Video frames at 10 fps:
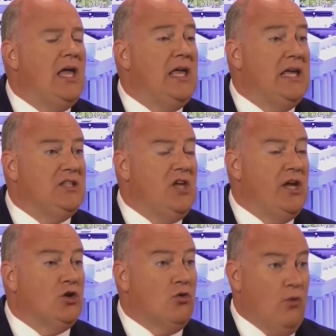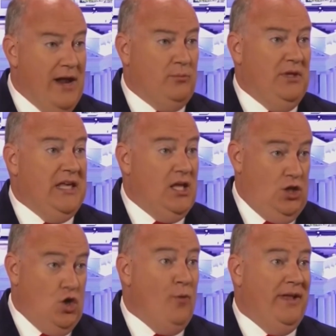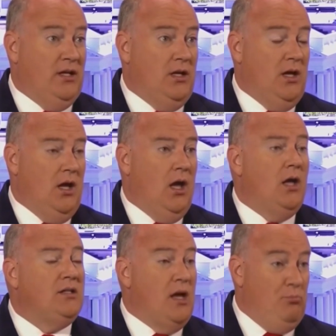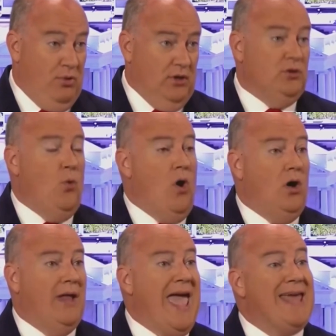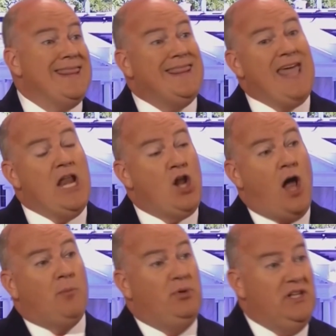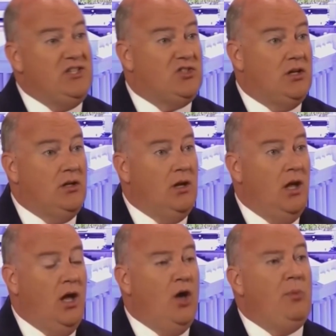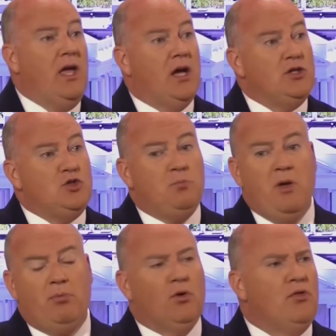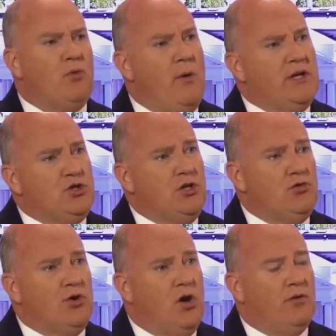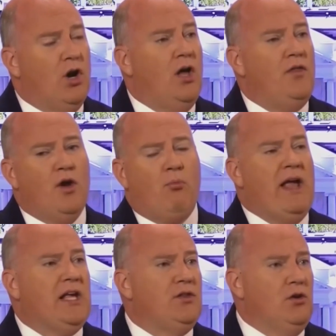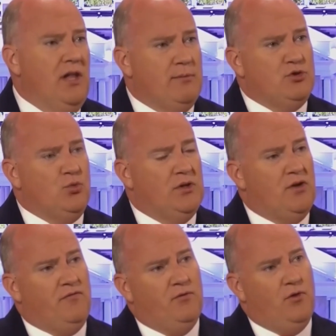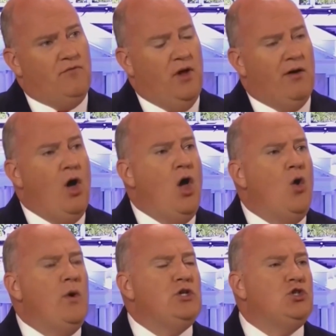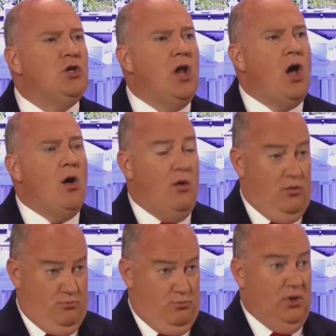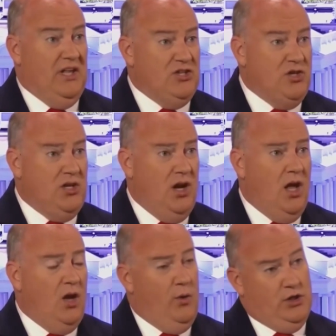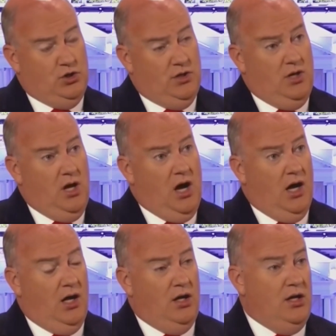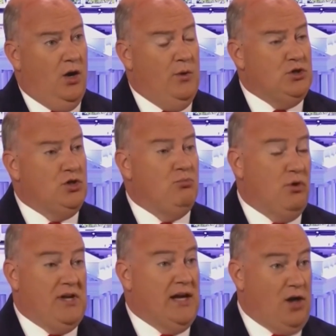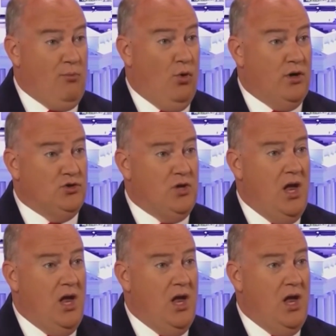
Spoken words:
It's incredibly inhuman to build a wall and then not police it, because people are throwing children over. They're breaking their limbs when they're falling. We should police it. We should, we should protect our borders.